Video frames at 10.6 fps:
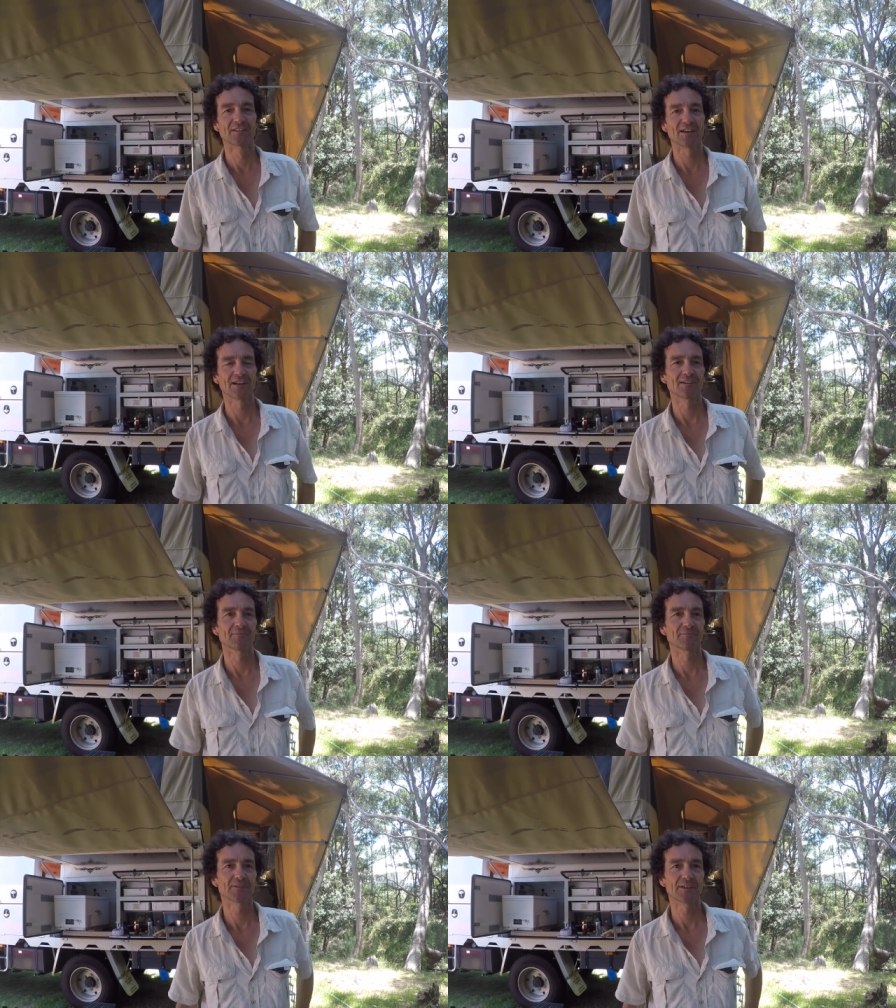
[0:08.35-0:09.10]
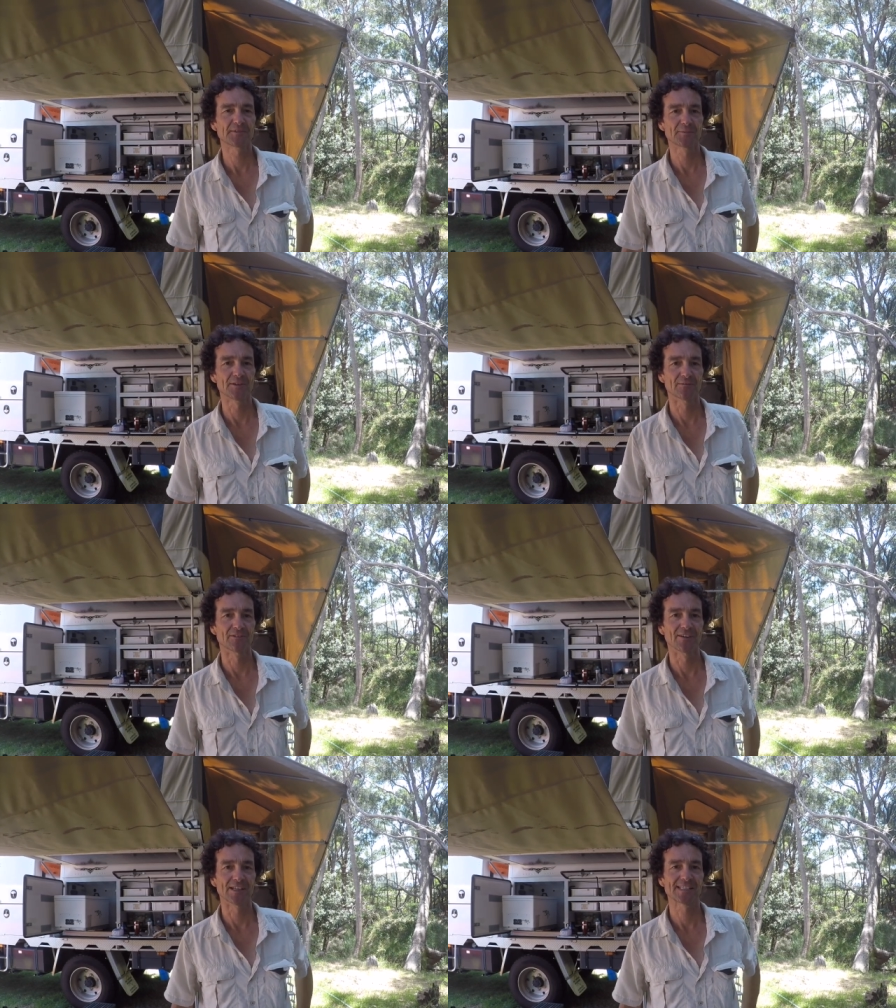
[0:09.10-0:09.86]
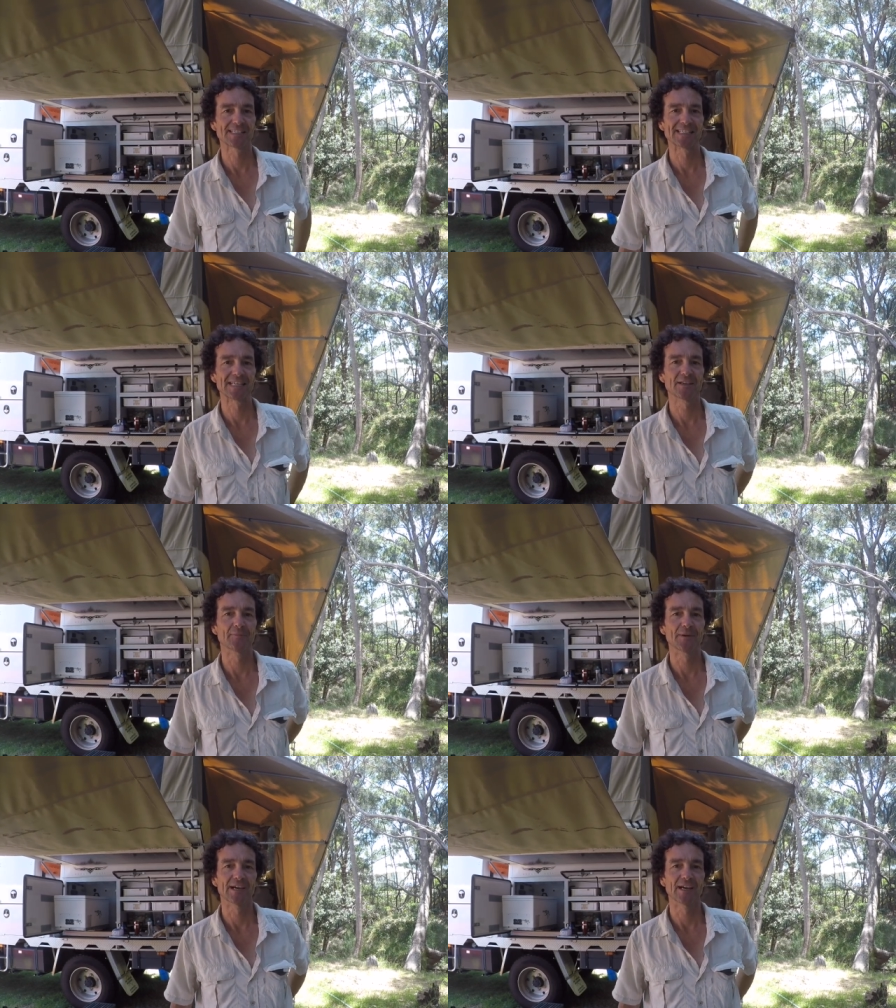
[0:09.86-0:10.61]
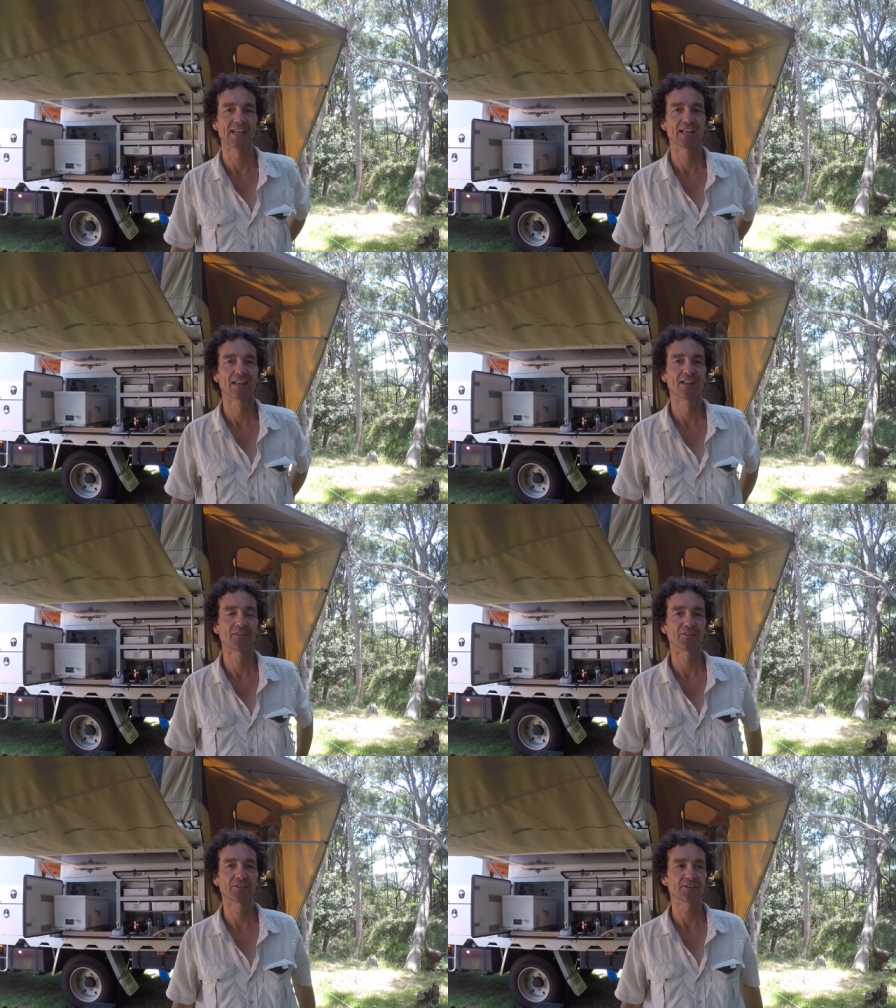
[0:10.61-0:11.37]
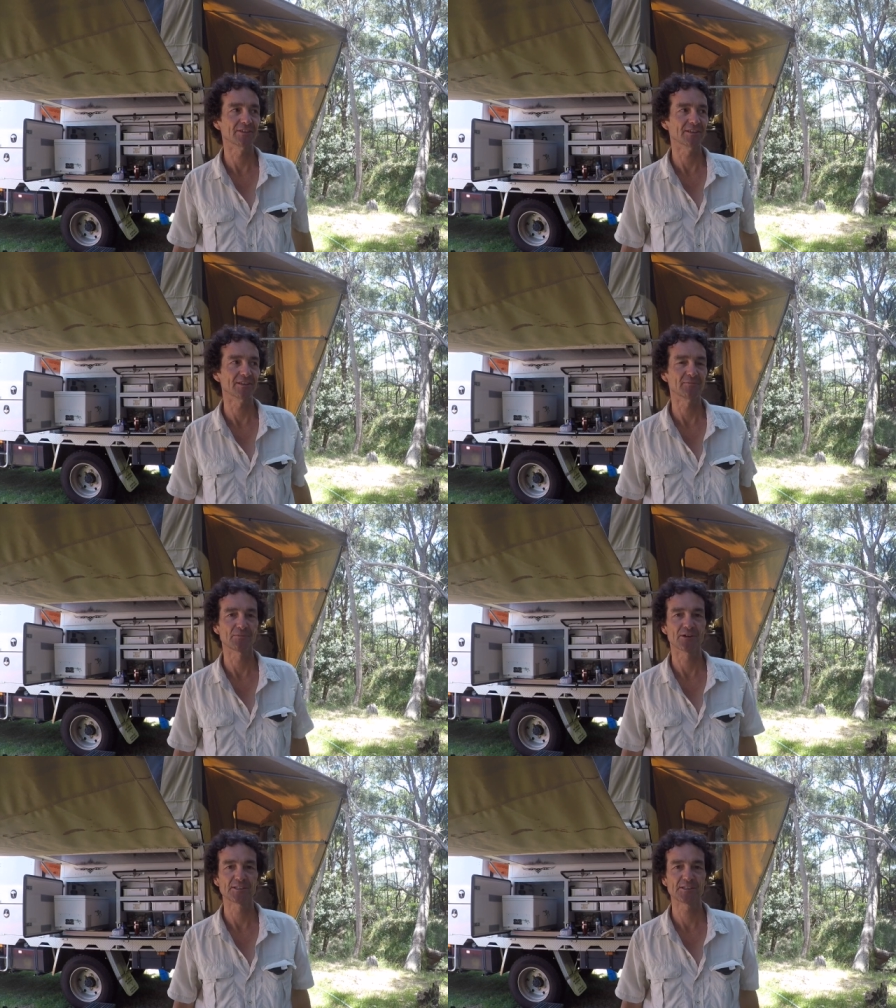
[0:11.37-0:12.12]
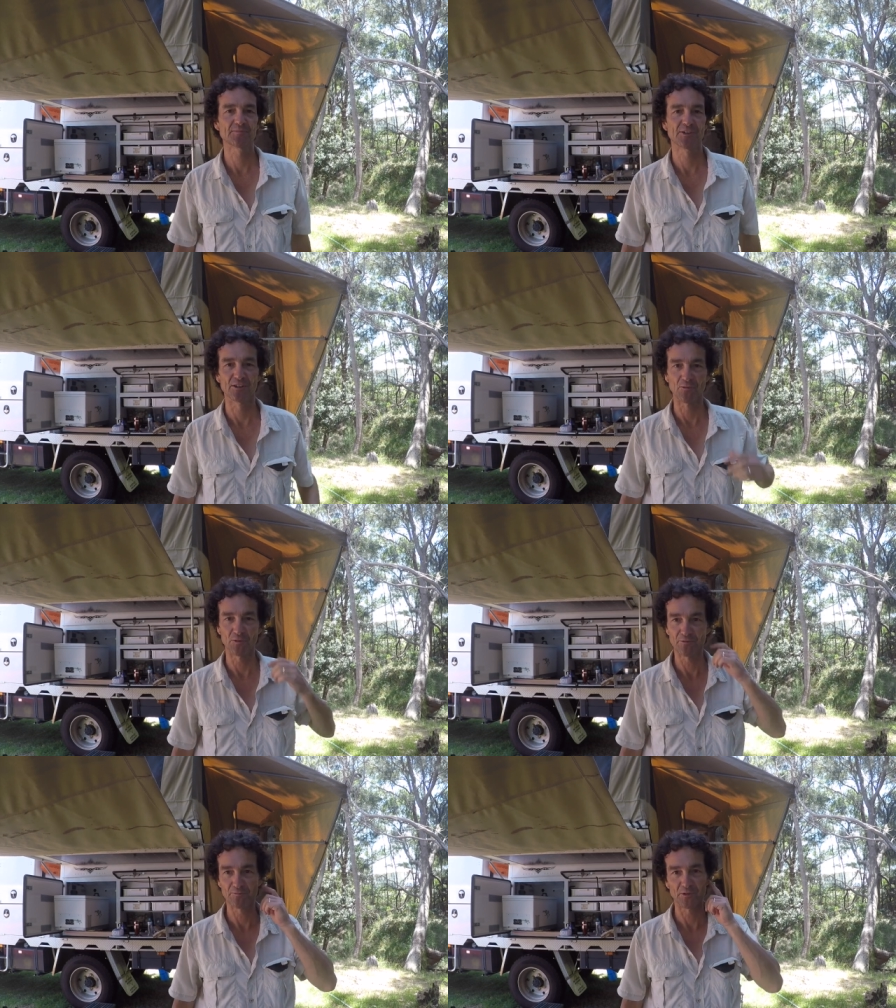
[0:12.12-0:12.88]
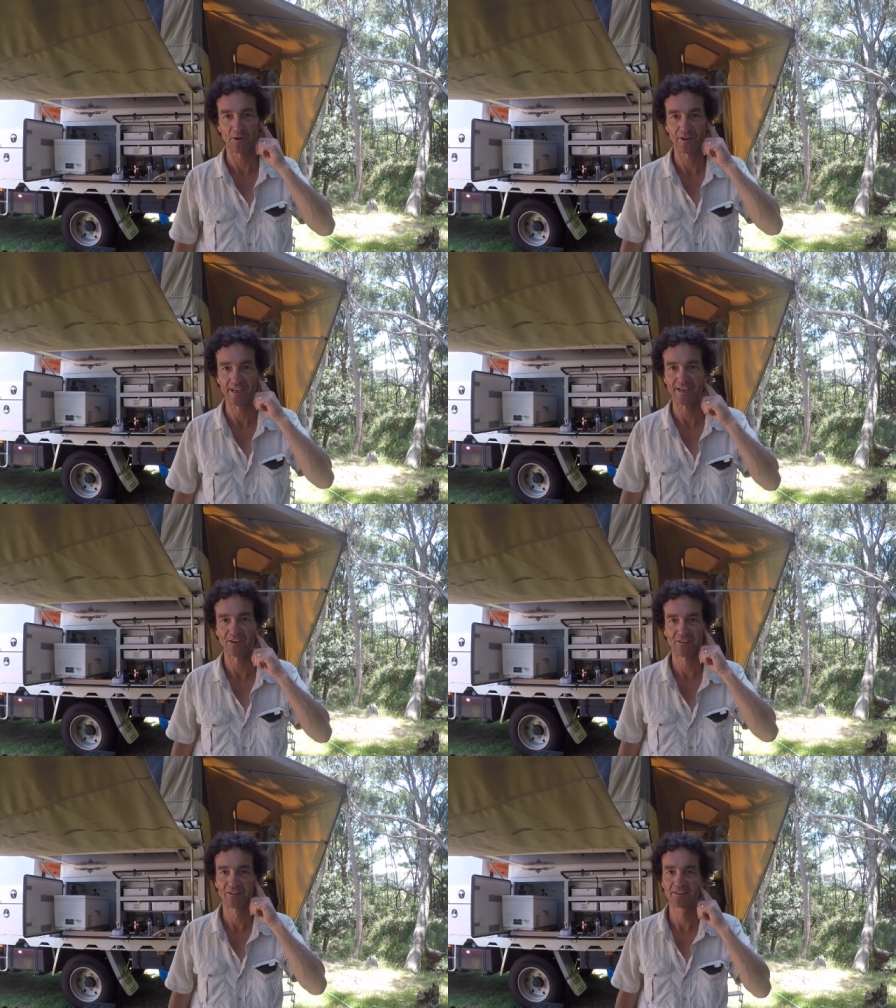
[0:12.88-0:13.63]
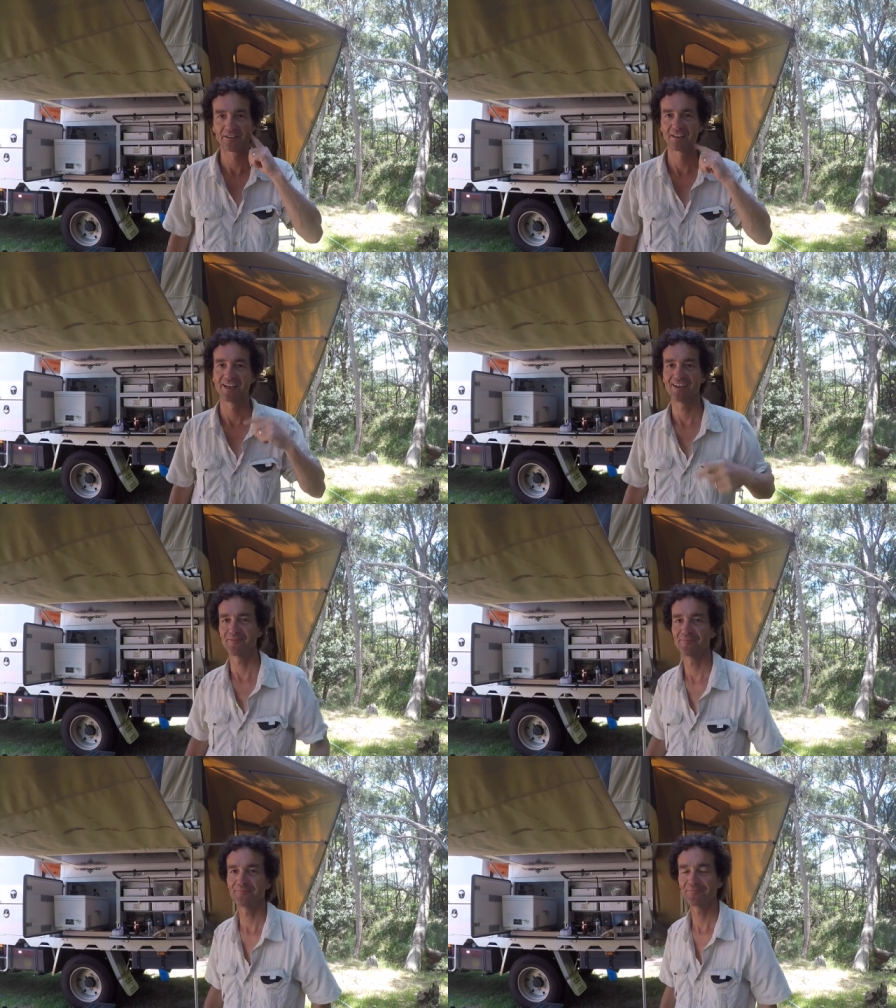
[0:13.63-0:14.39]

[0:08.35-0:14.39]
Um, heaps of people asked about the brace pole we've put on our um,